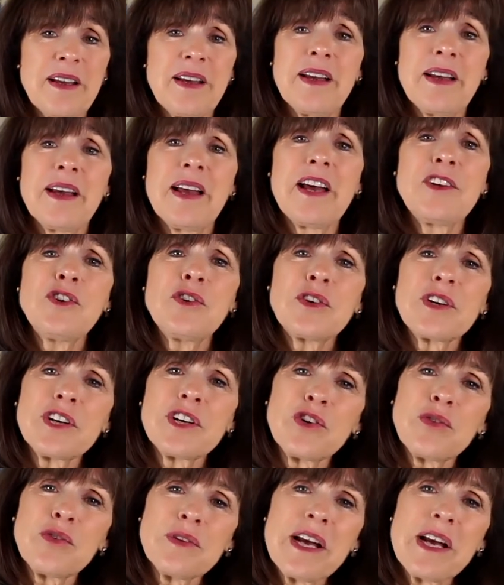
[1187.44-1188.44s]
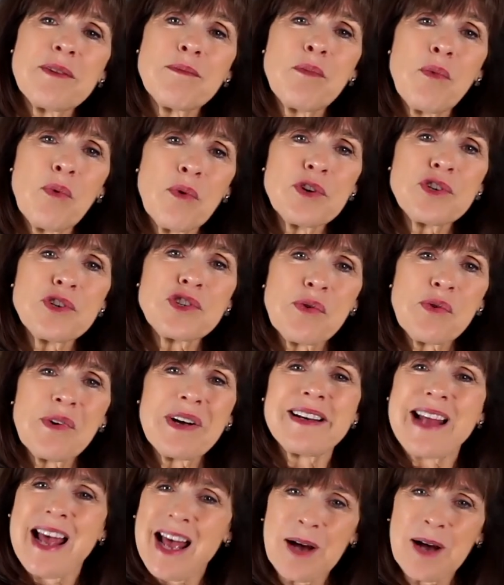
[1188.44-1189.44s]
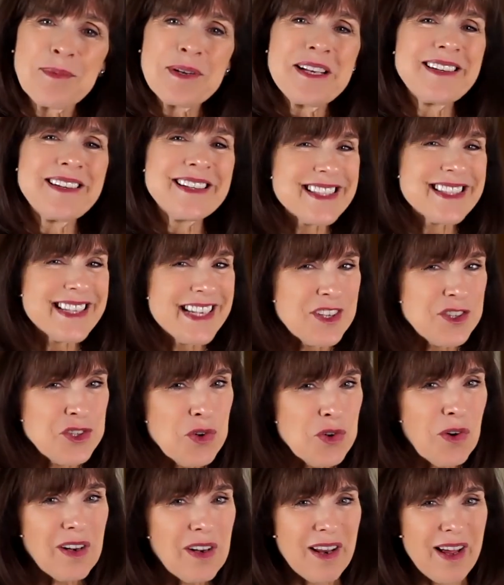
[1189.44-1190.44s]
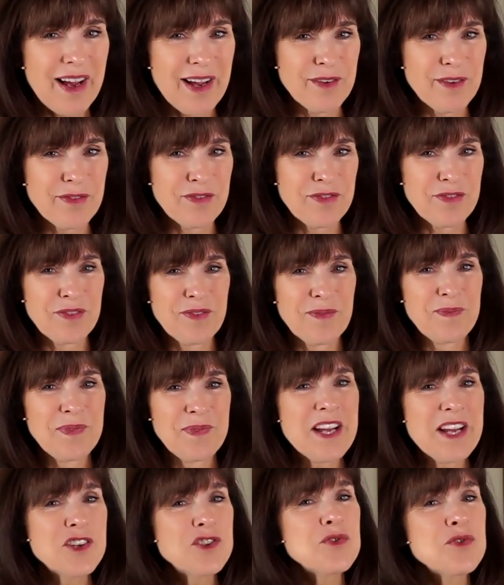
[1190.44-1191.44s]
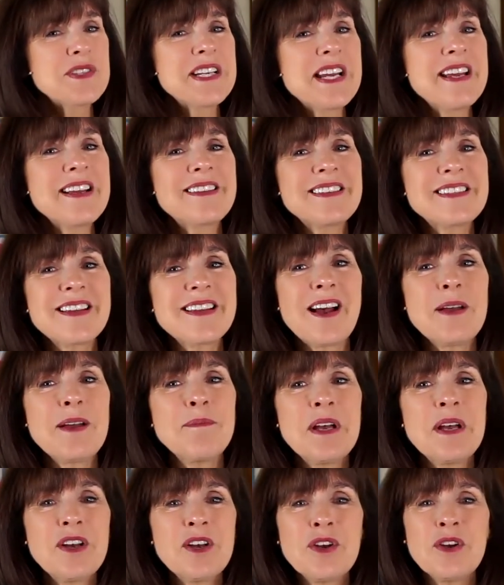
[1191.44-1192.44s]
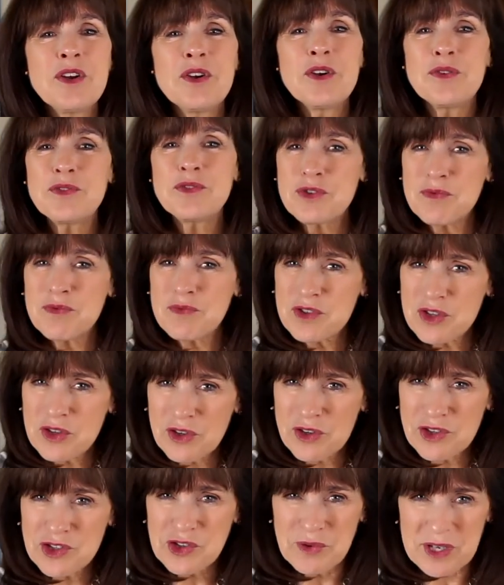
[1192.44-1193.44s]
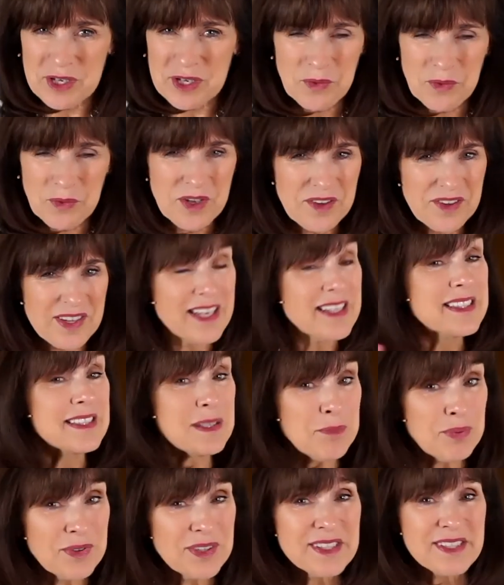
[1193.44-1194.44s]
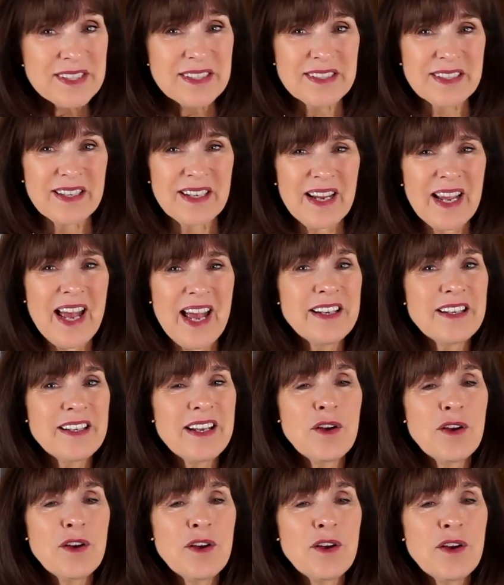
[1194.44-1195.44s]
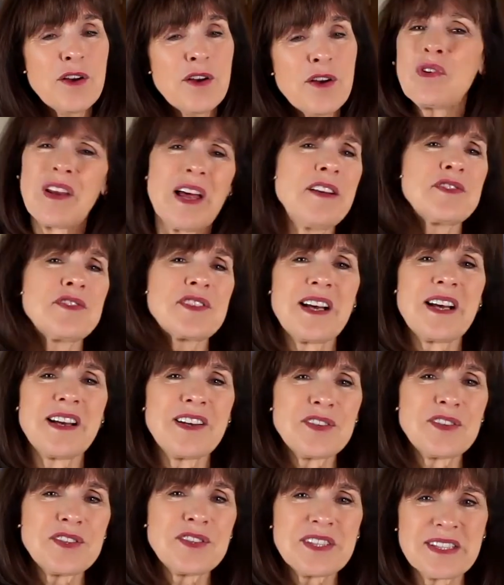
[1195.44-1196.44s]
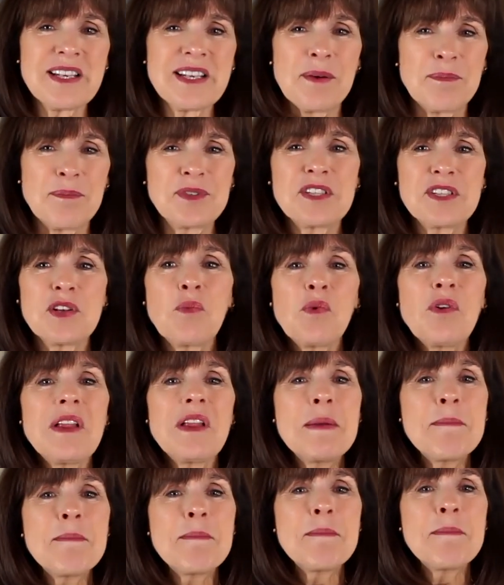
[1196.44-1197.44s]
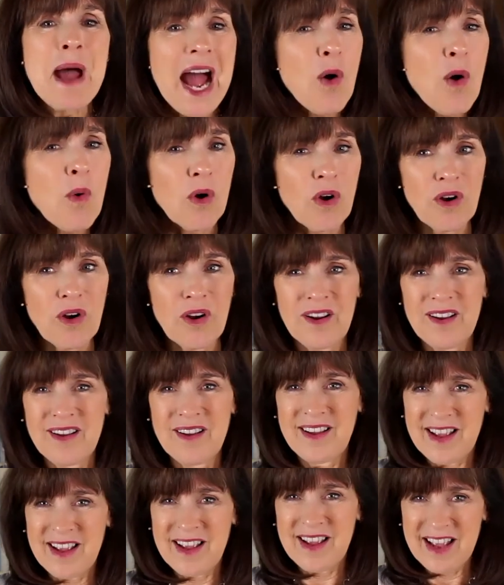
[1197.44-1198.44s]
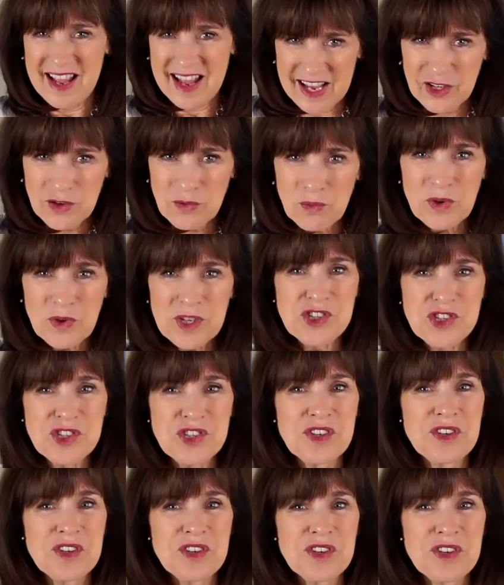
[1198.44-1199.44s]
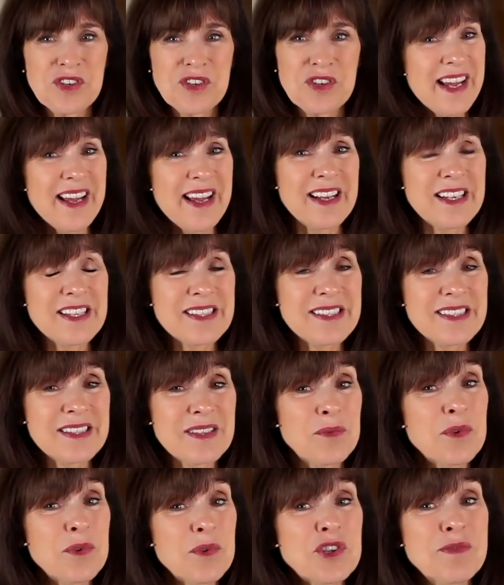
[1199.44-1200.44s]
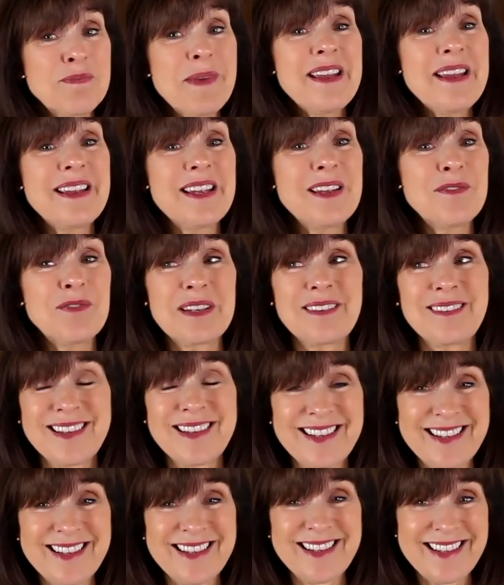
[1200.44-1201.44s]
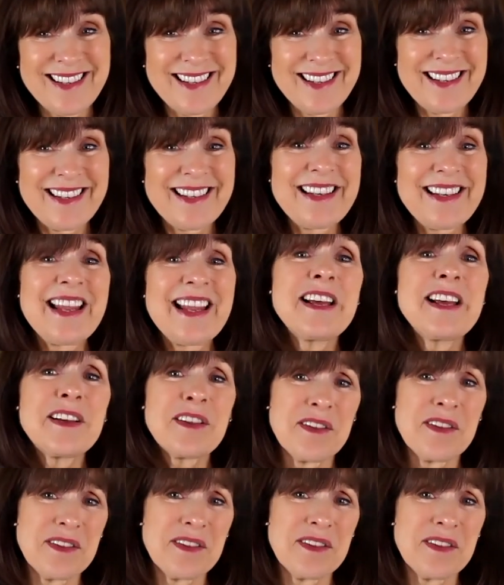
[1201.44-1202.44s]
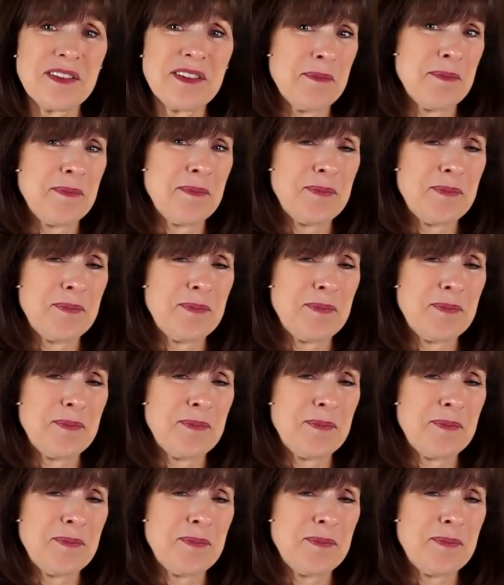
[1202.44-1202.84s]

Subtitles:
And you can create more joy and happiness in your life as you take the time to nurture it with a simplicity and a few lifestyle steps that will empower and enrich your days, which may even lengthen them.